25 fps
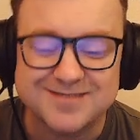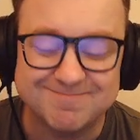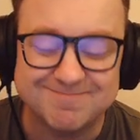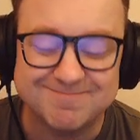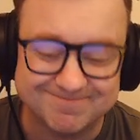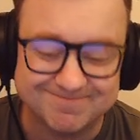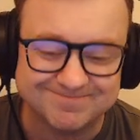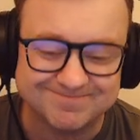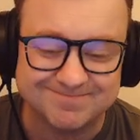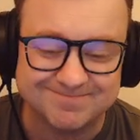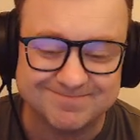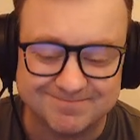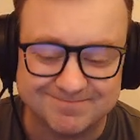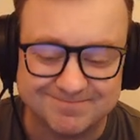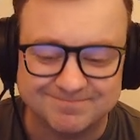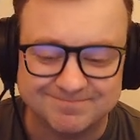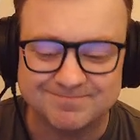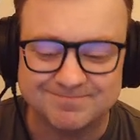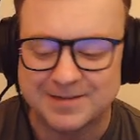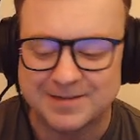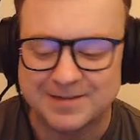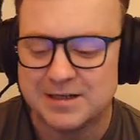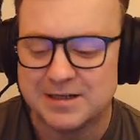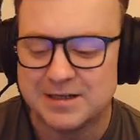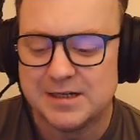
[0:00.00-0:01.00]

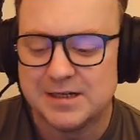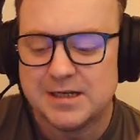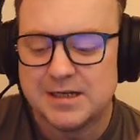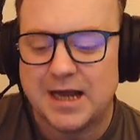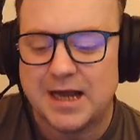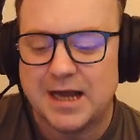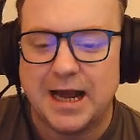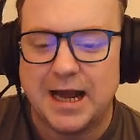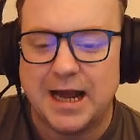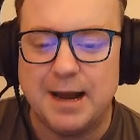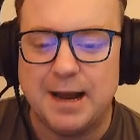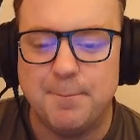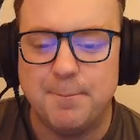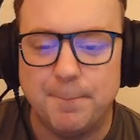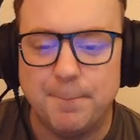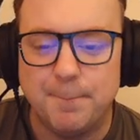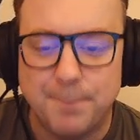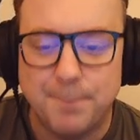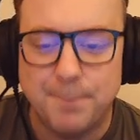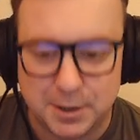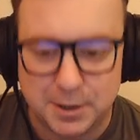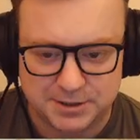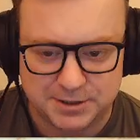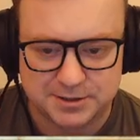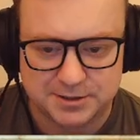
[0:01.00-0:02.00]

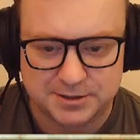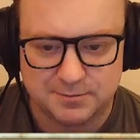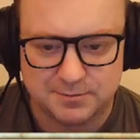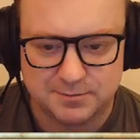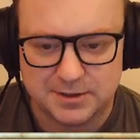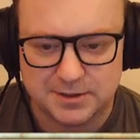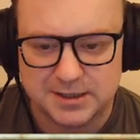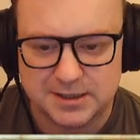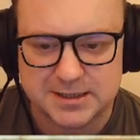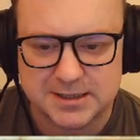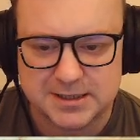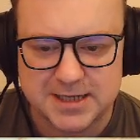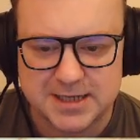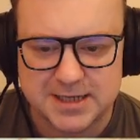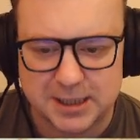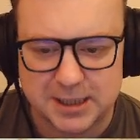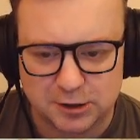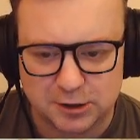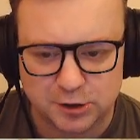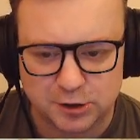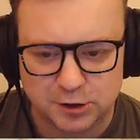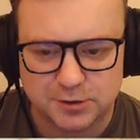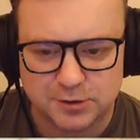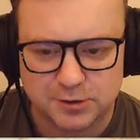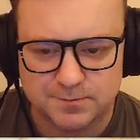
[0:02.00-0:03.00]
But let's take a
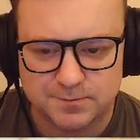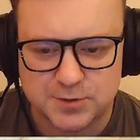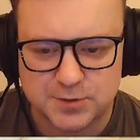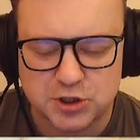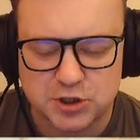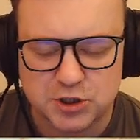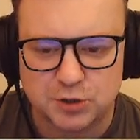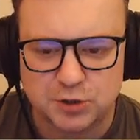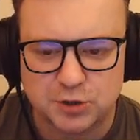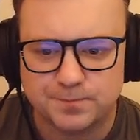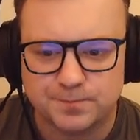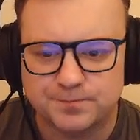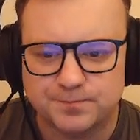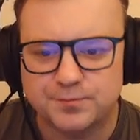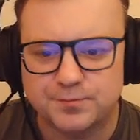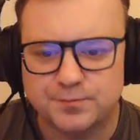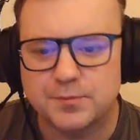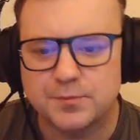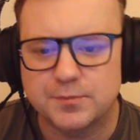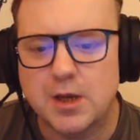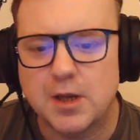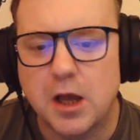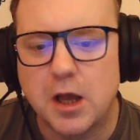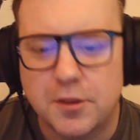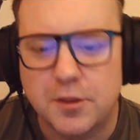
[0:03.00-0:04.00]
look. So
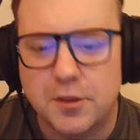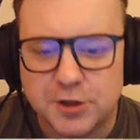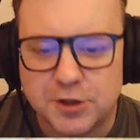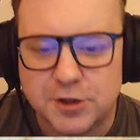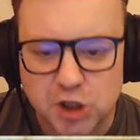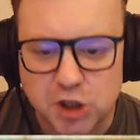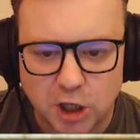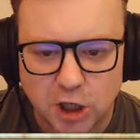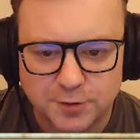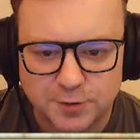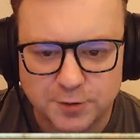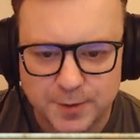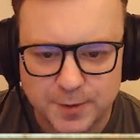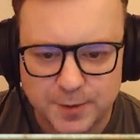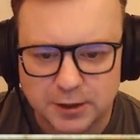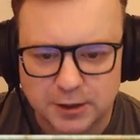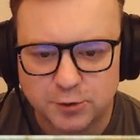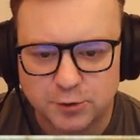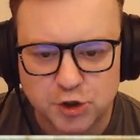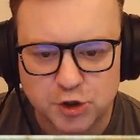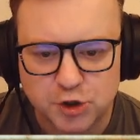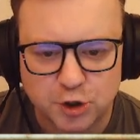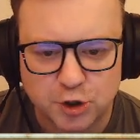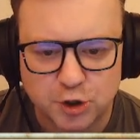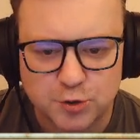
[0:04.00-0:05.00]
the chart below
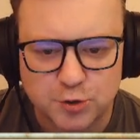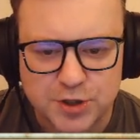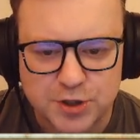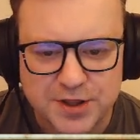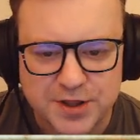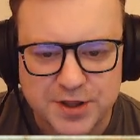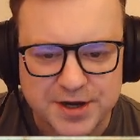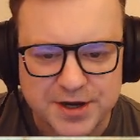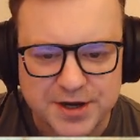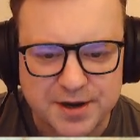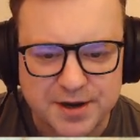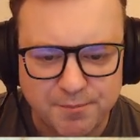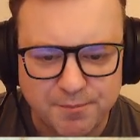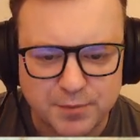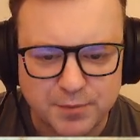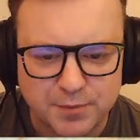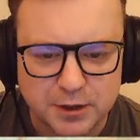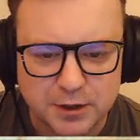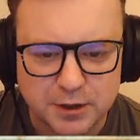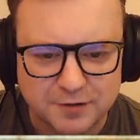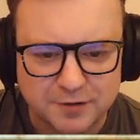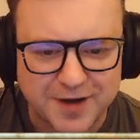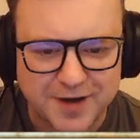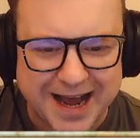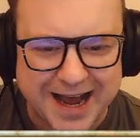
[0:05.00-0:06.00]
shows the number
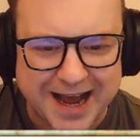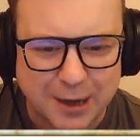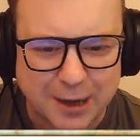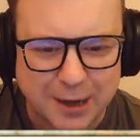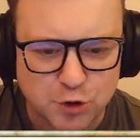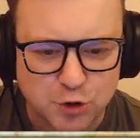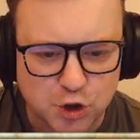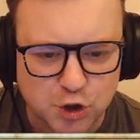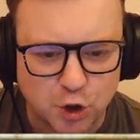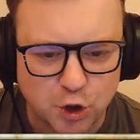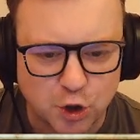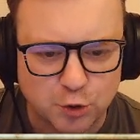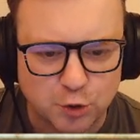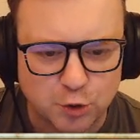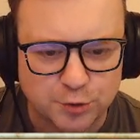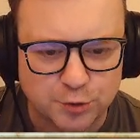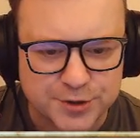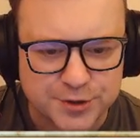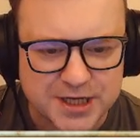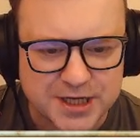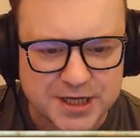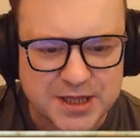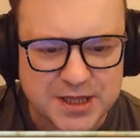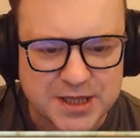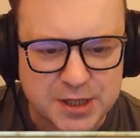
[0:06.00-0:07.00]
of households
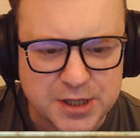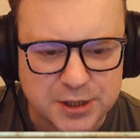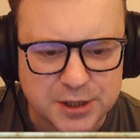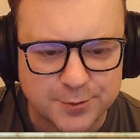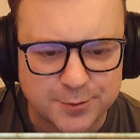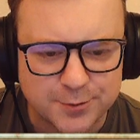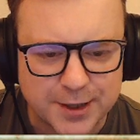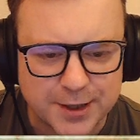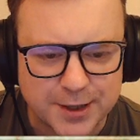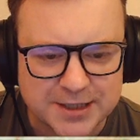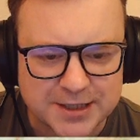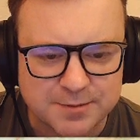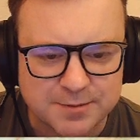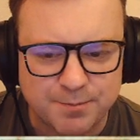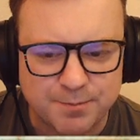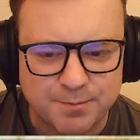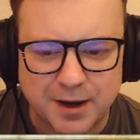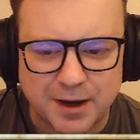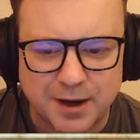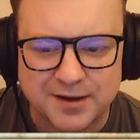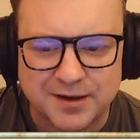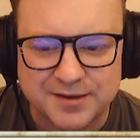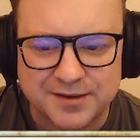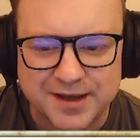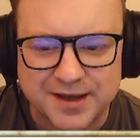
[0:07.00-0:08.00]
in the US
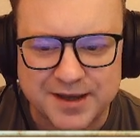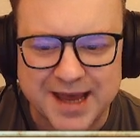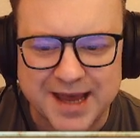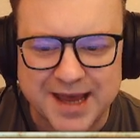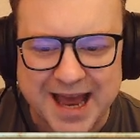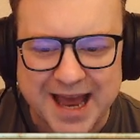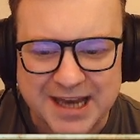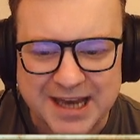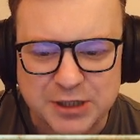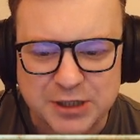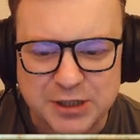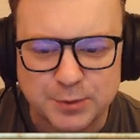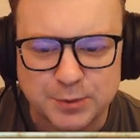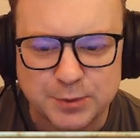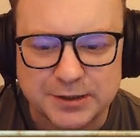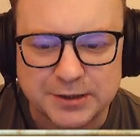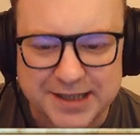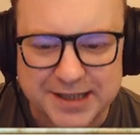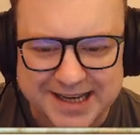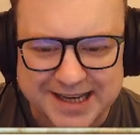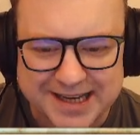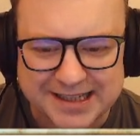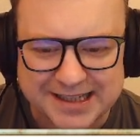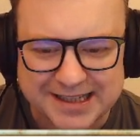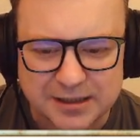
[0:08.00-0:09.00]
by their annual
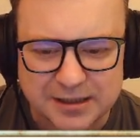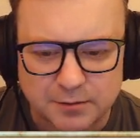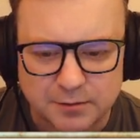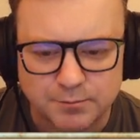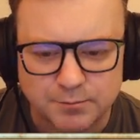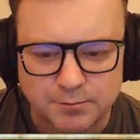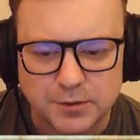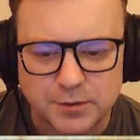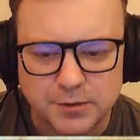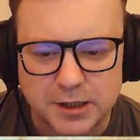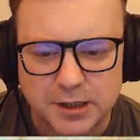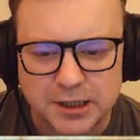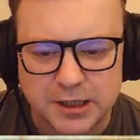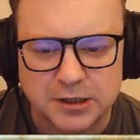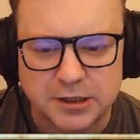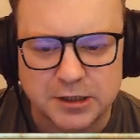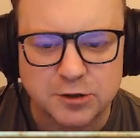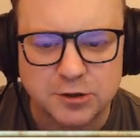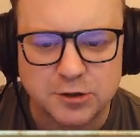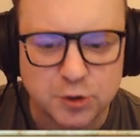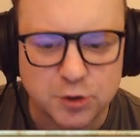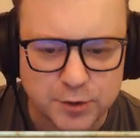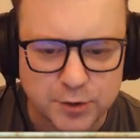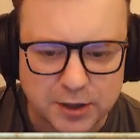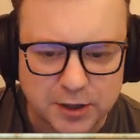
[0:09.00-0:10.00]
income in
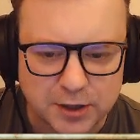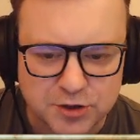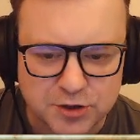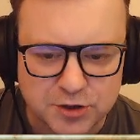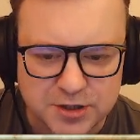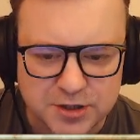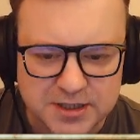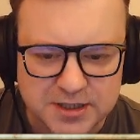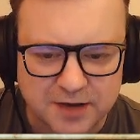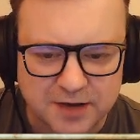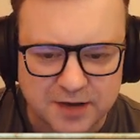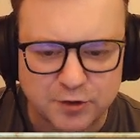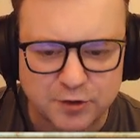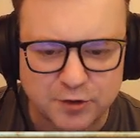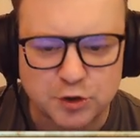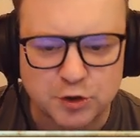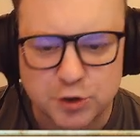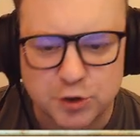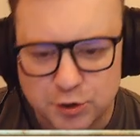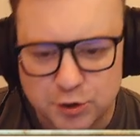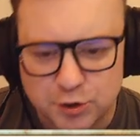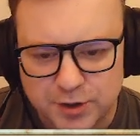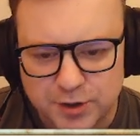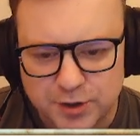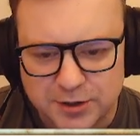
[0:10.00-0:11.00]
2007,
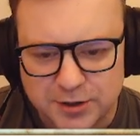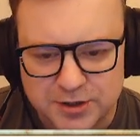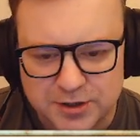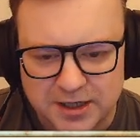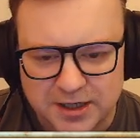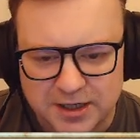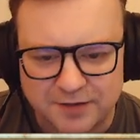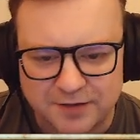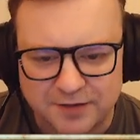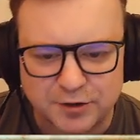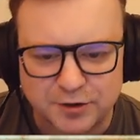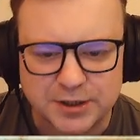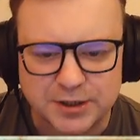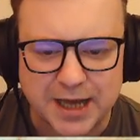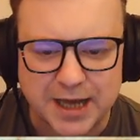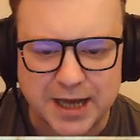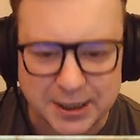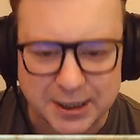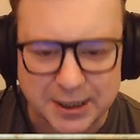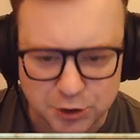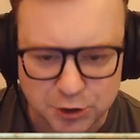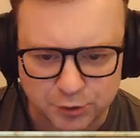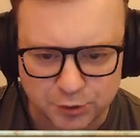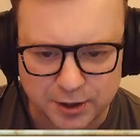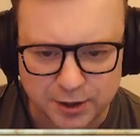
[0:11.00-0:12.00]
2011 and
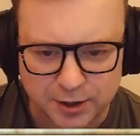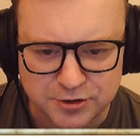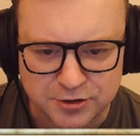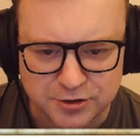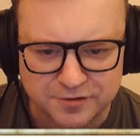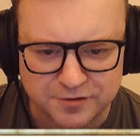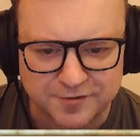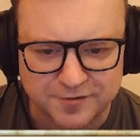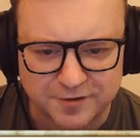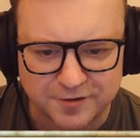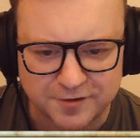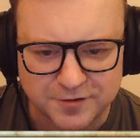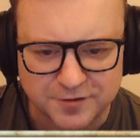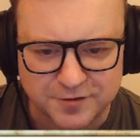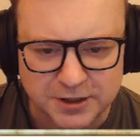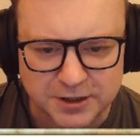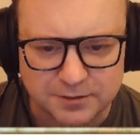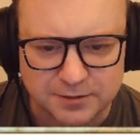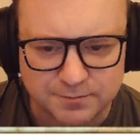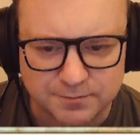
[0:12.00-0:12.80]
2015.